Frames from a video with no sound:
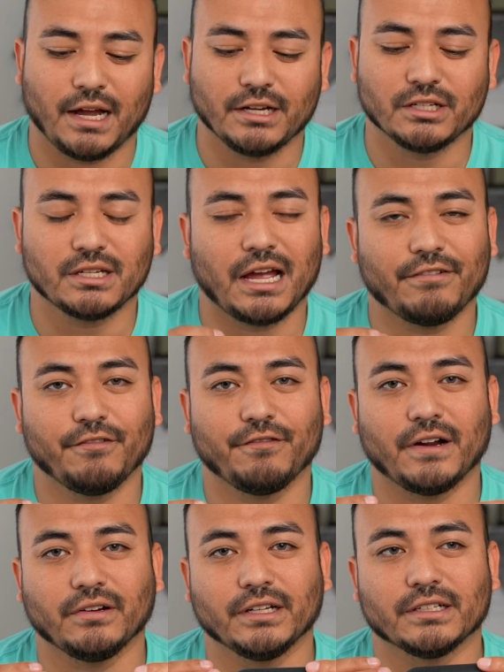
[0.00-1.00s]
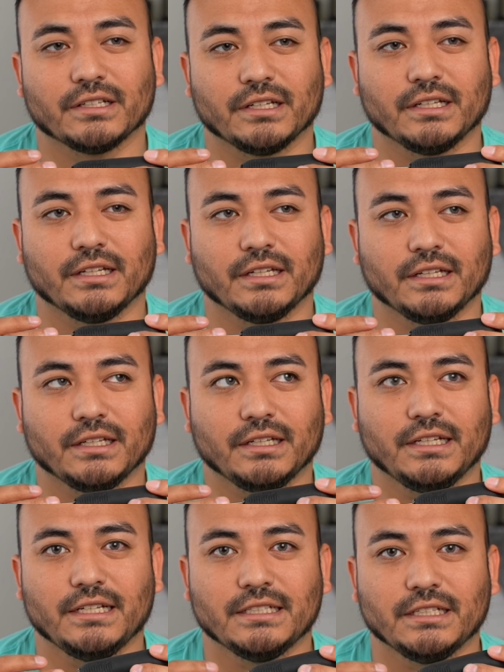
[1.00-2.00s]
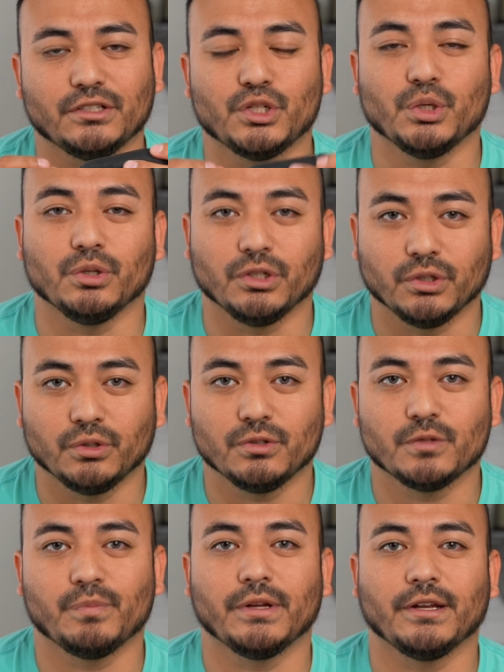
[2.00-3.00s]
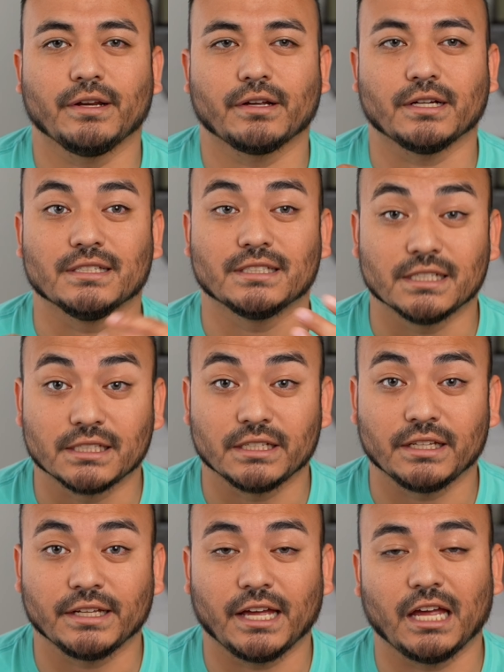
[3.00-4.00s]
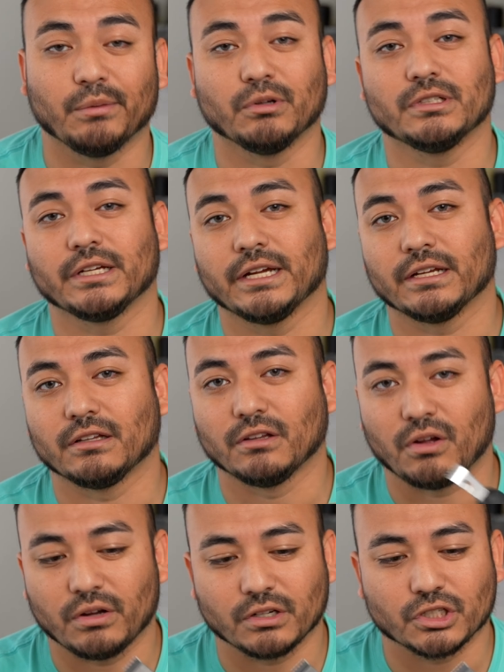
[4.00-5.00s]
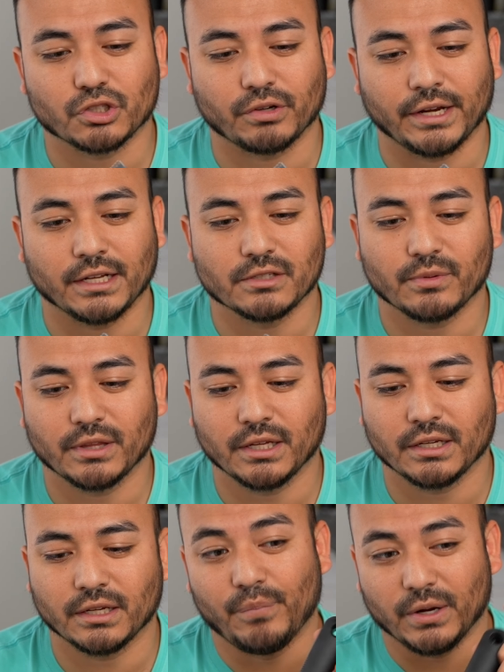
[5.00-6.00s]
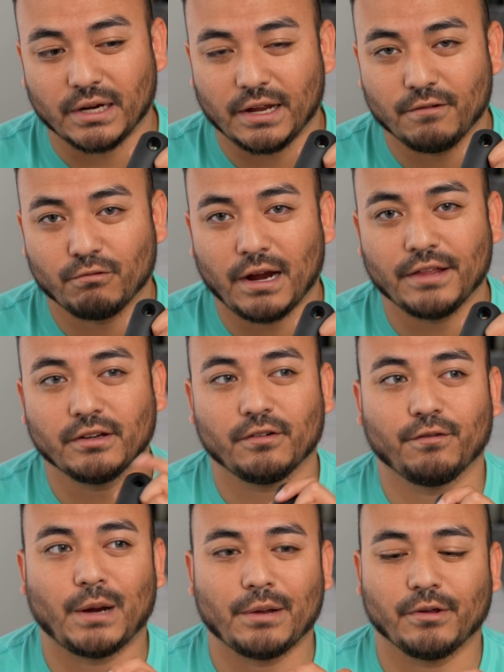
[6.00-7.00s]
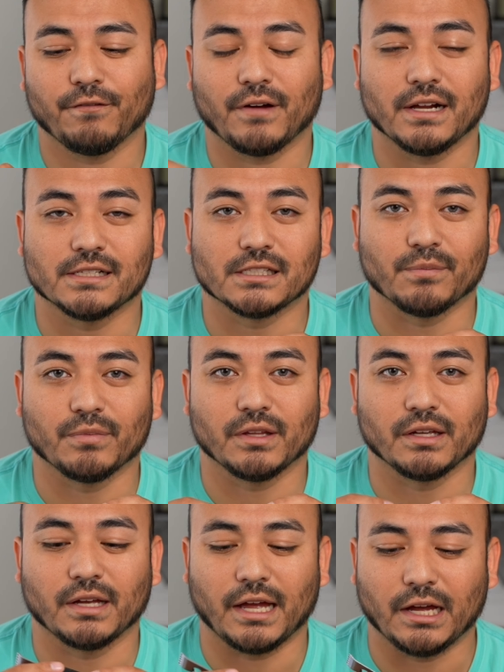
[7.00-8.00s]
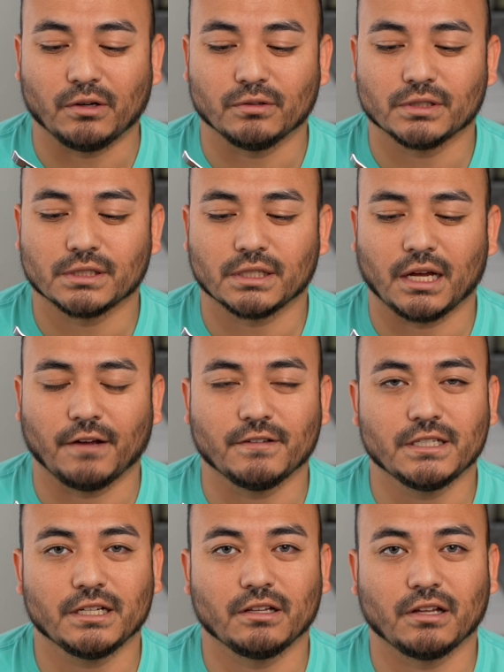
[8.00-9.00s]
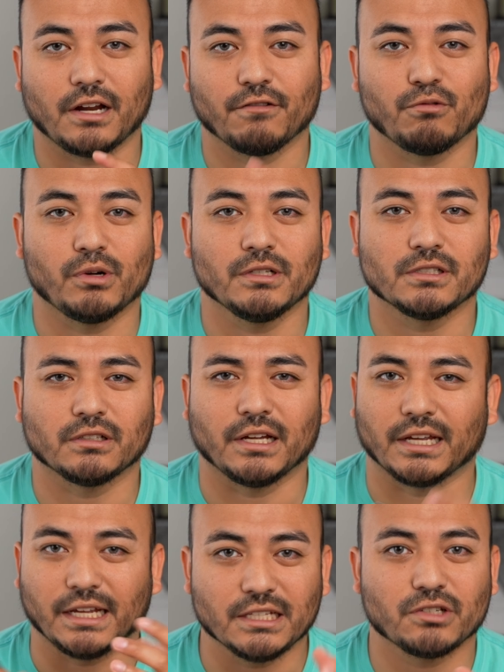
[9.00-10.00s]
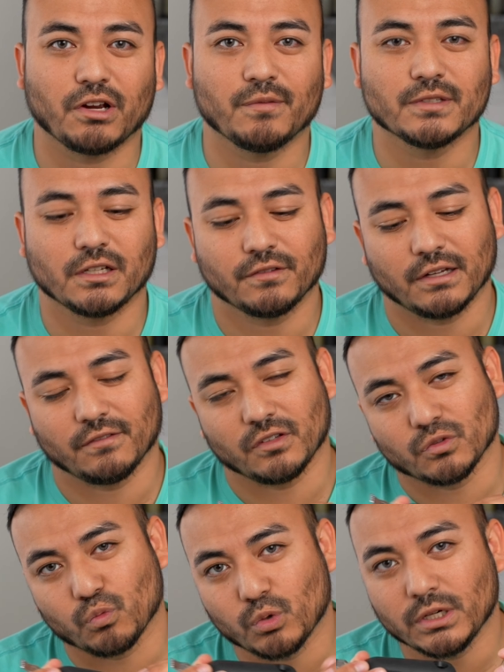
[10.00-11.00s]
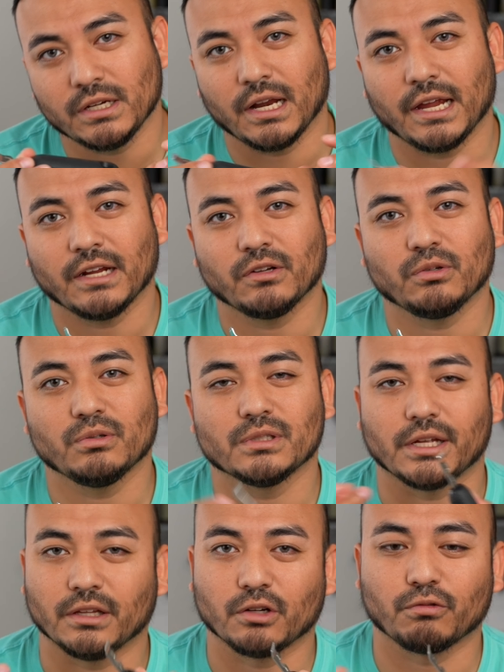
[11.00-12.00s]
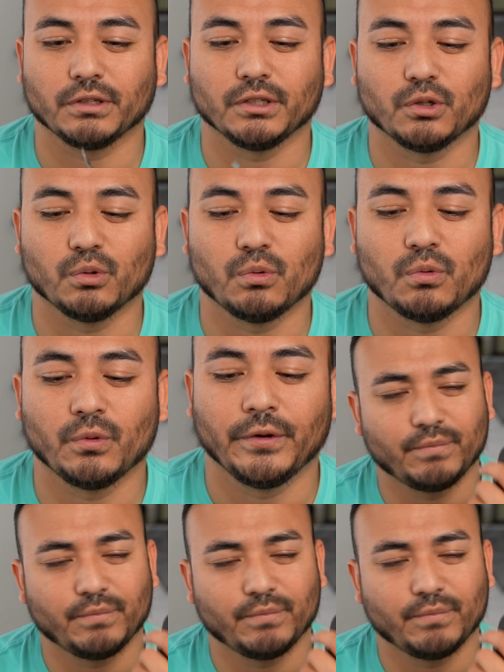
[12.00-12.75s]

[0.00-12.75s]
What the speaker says: I just haven't found it easy to use, been consistently able to get long strands with it, but I'd rather probably find something else. I've seen a lot of ones on like Instagram and stuff that have these wooden handles. They look really cool.